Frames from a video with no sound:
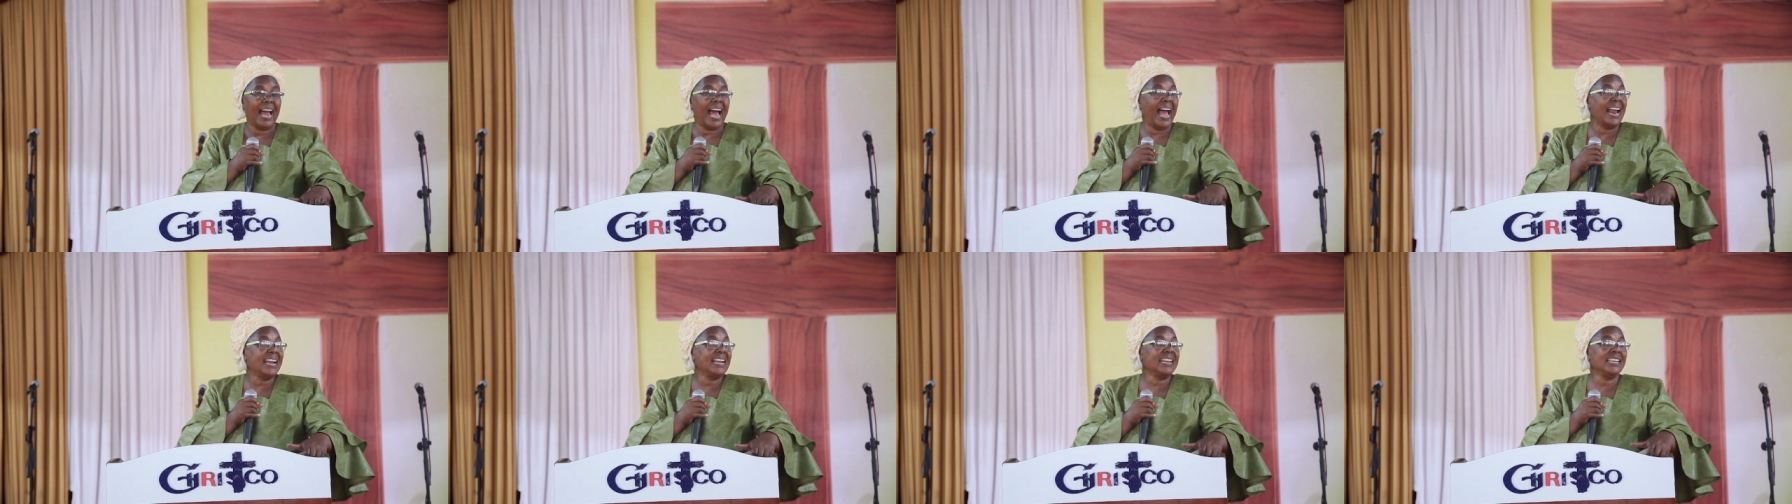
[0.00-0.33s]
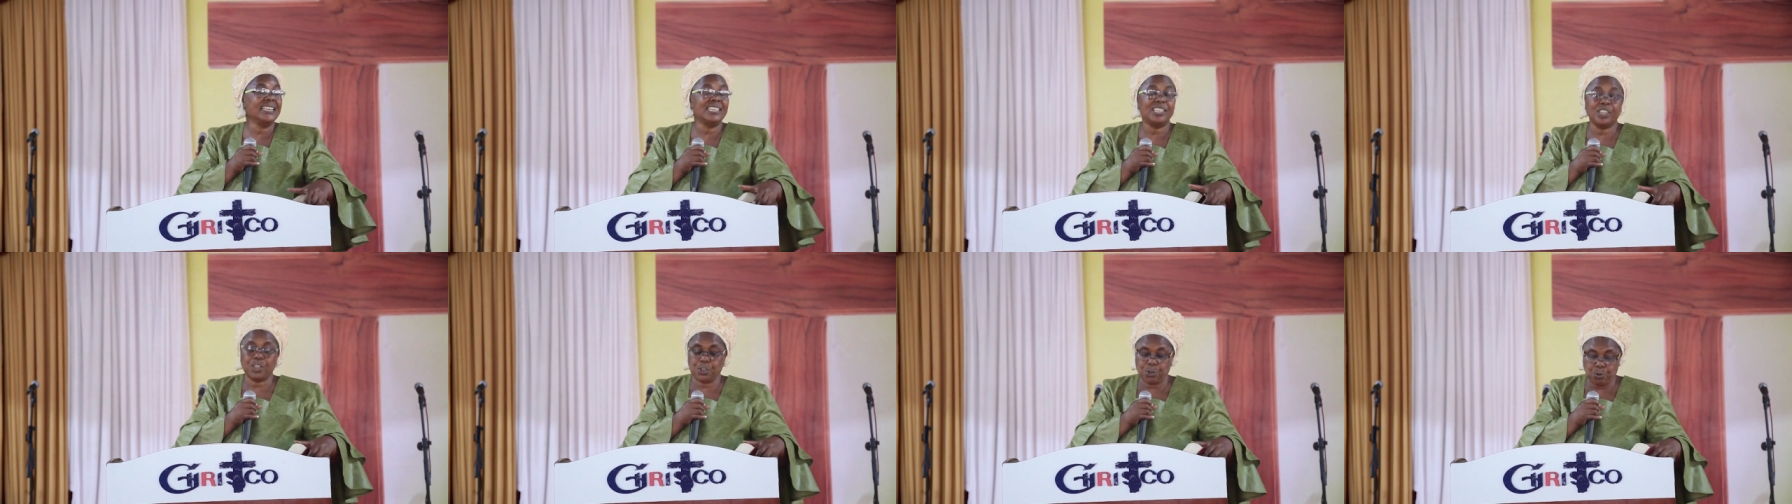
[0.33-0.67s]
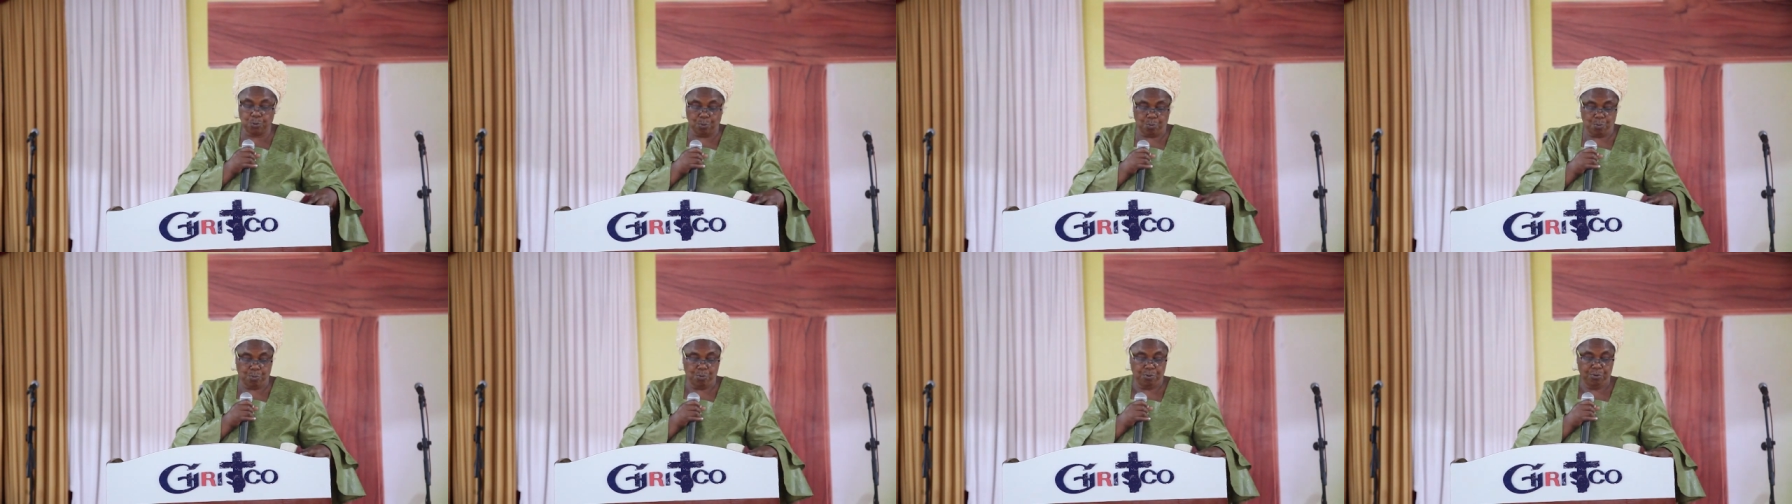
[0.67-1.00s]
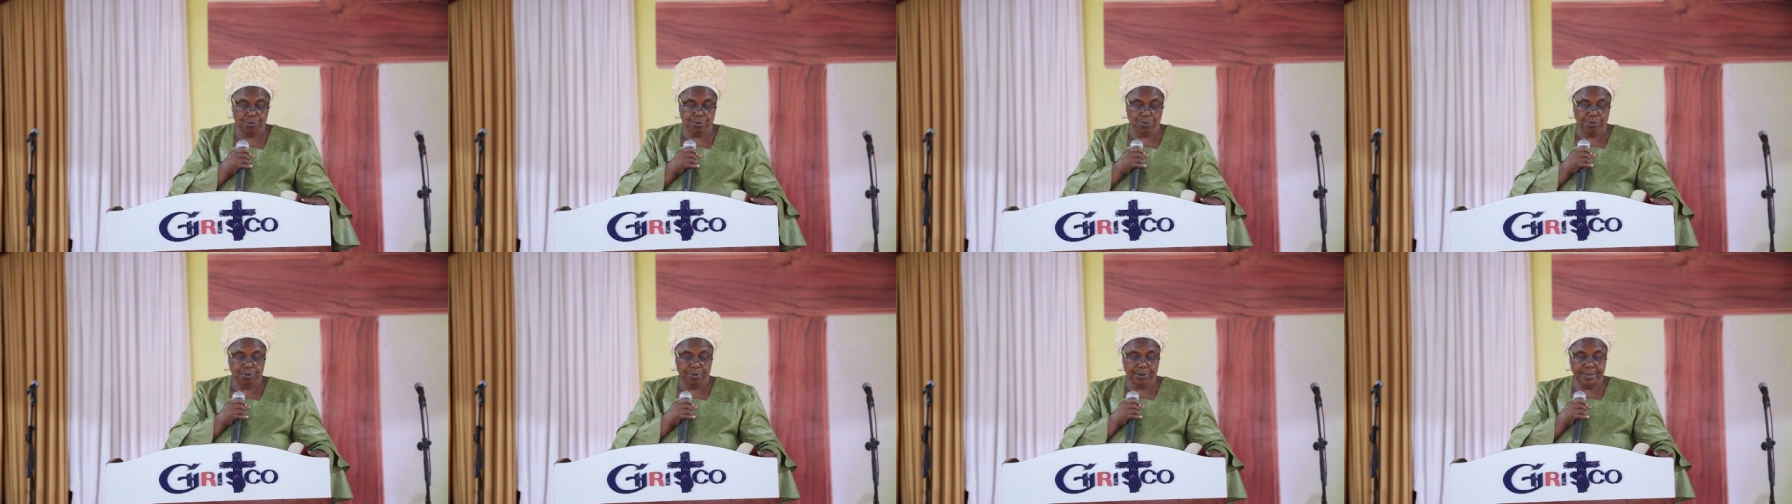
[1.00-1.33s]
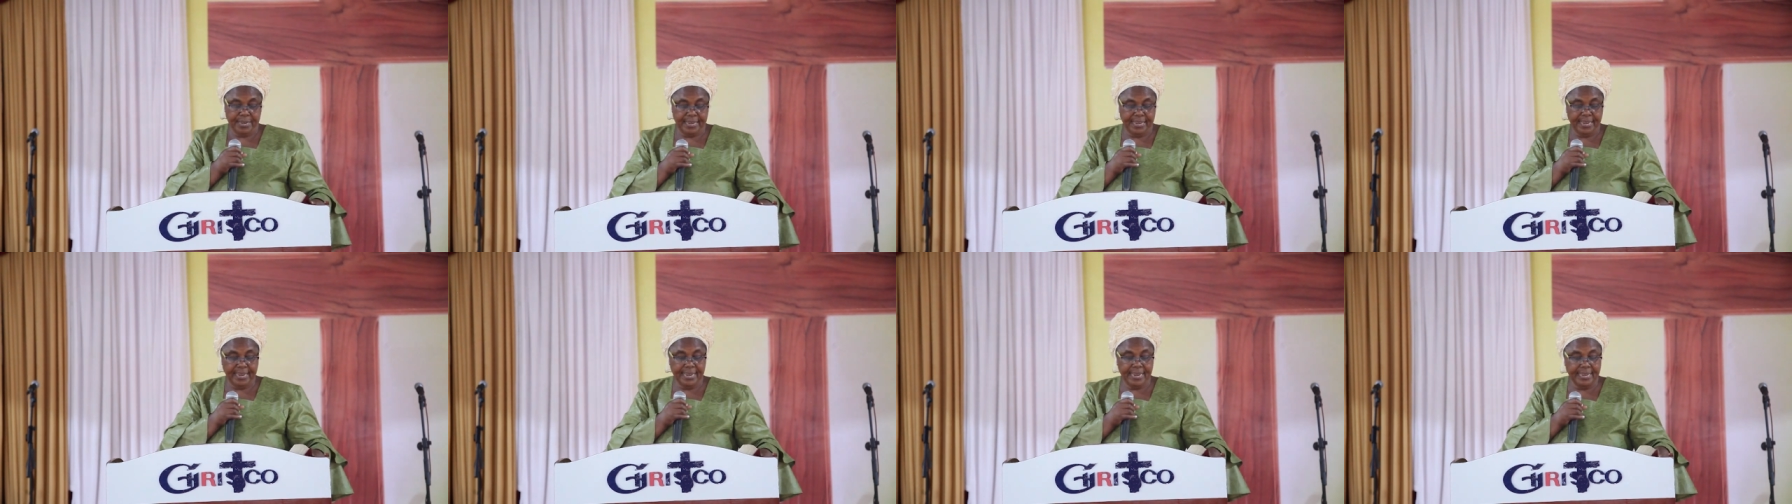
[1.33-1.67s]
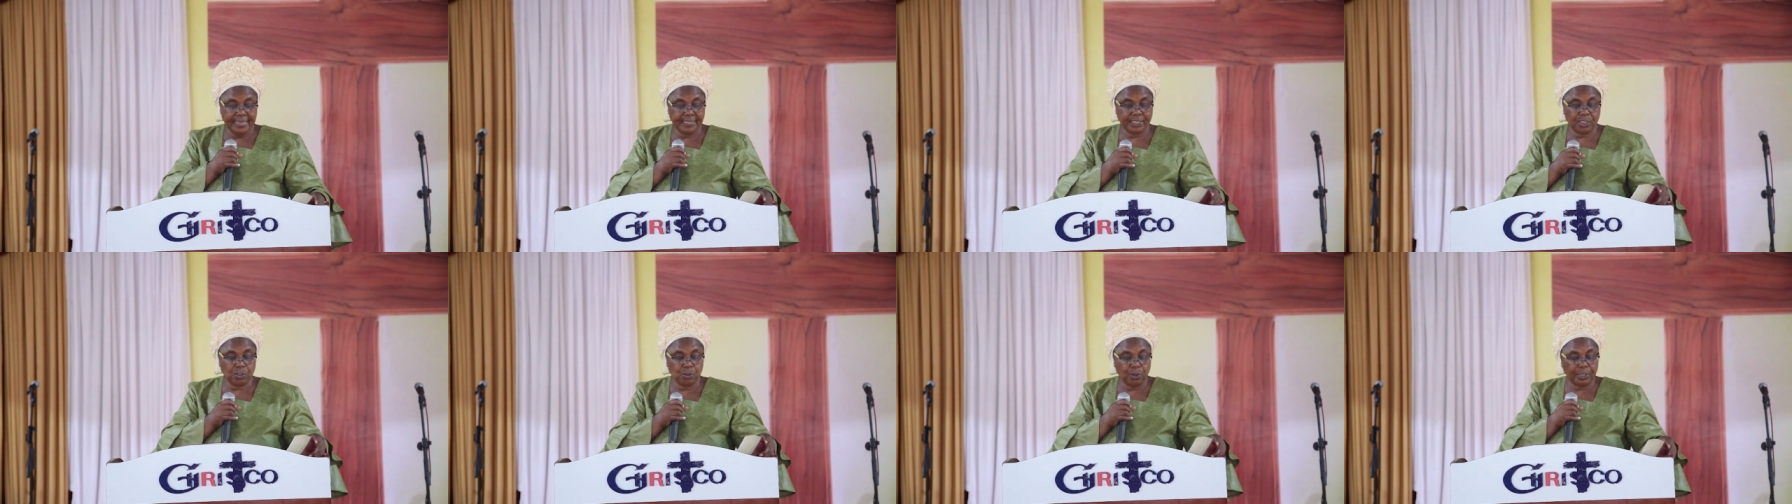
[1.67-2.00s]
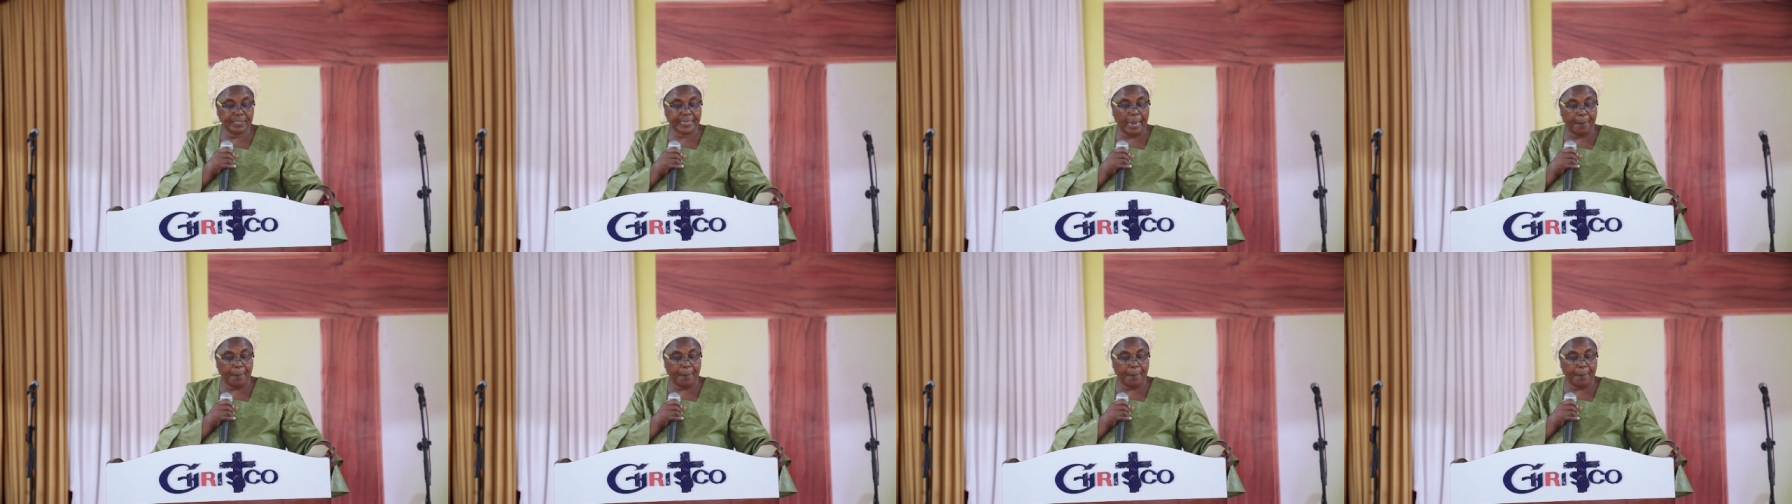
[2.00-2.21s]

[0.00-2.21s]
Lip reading: an issue. Yeah? It's not